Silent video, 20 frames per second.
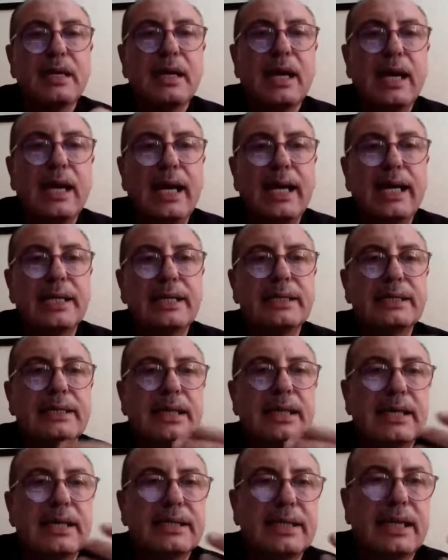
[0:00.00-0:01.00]
And
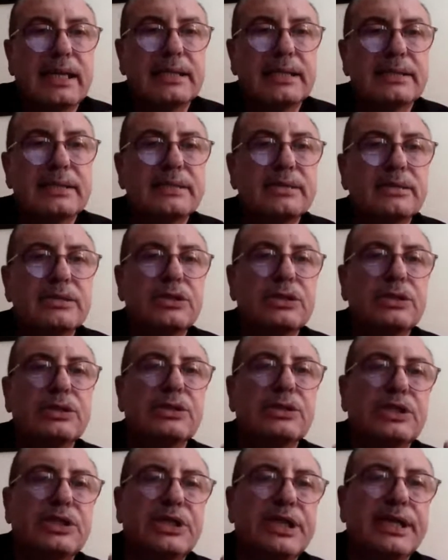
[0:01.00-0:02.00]

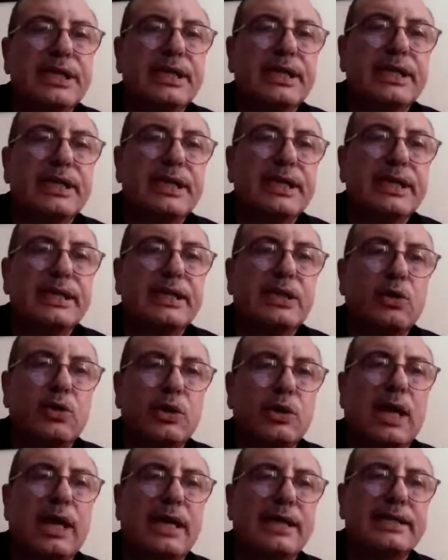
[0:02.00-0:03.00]
the
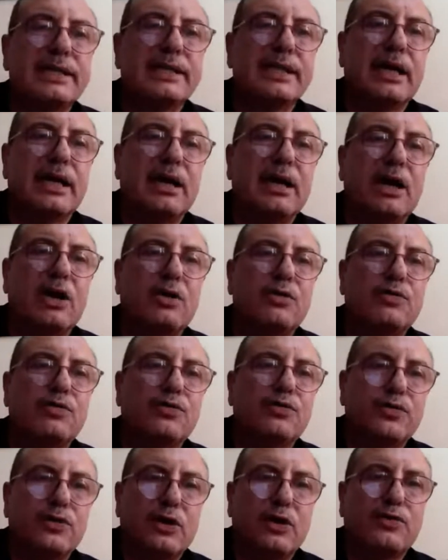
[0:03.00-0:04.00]
whole idea of
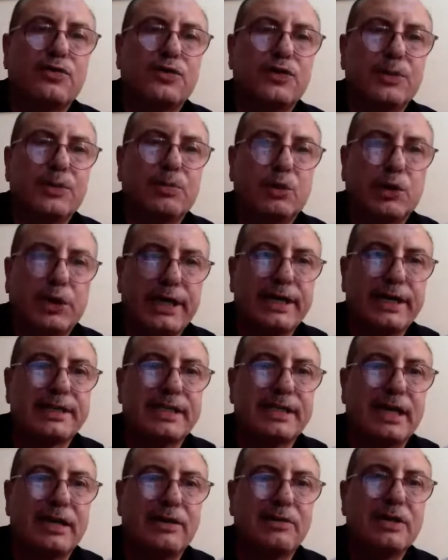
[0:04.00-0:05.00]
the blockade
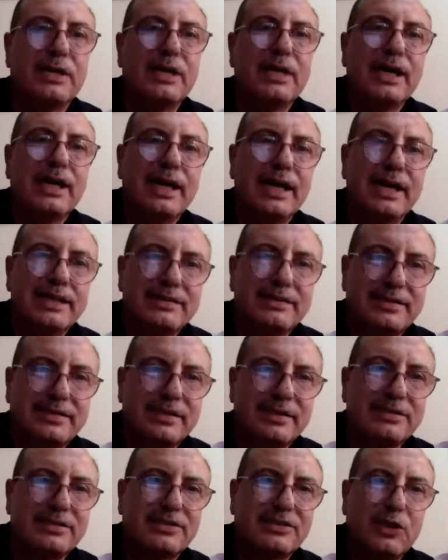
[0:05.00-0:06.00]
now is
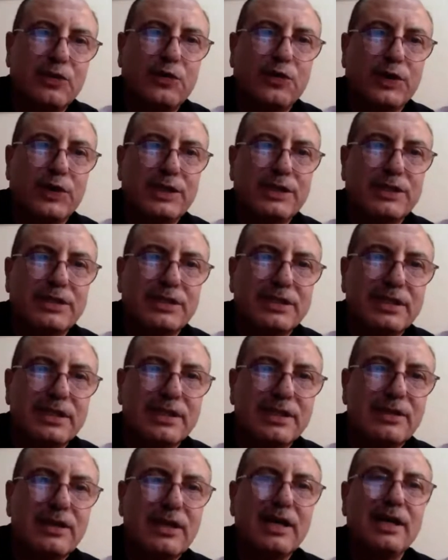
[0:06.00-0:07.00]
different
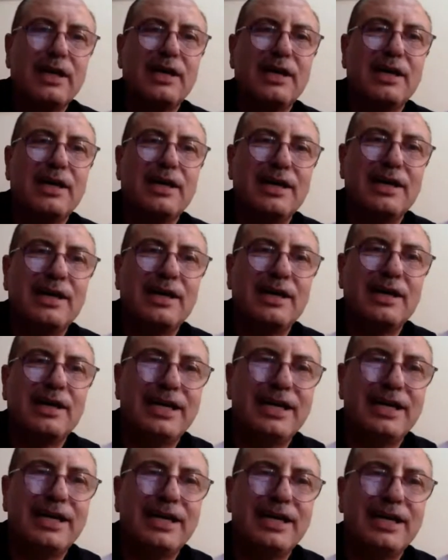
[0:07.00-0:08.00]

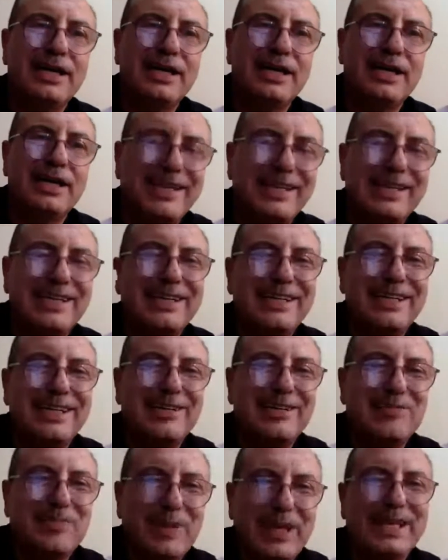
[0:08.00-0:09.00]
in
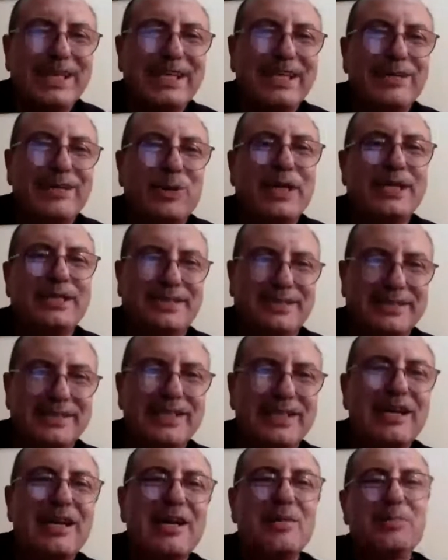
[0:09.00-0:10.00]
many ways.
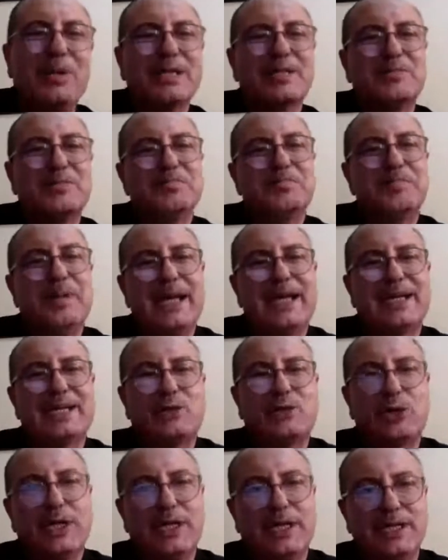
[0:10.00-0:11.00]
But back
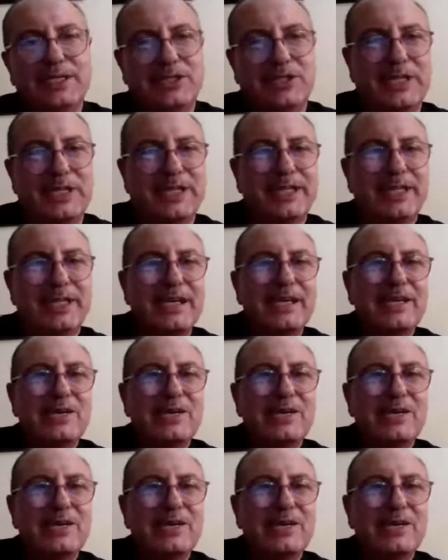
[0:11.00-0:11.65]
to the history,